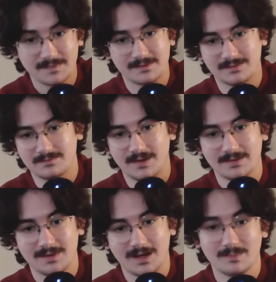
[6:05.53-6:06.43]
It's the
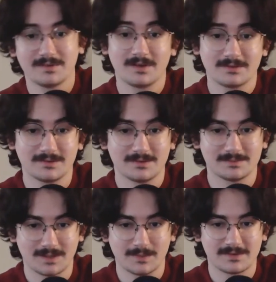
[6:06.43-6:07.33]
volume knob. It also
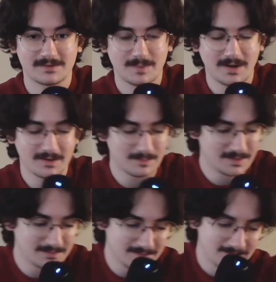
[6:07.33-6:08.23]
doubles as the power
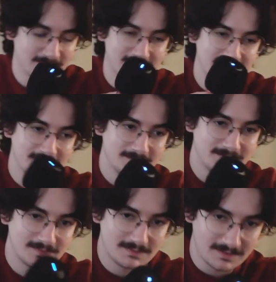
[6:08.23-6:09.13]
button. Once you
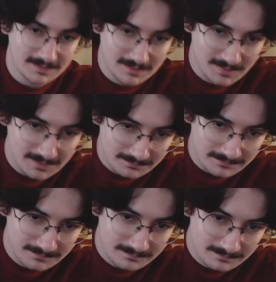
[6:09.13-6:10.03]
turn it a bit,
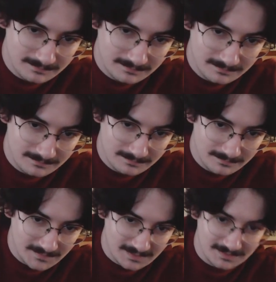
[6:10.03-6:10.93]

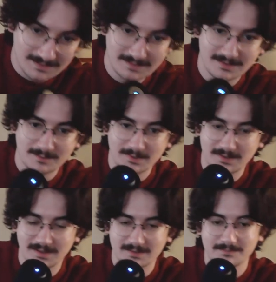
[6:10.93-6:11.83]
you get a nice audible click.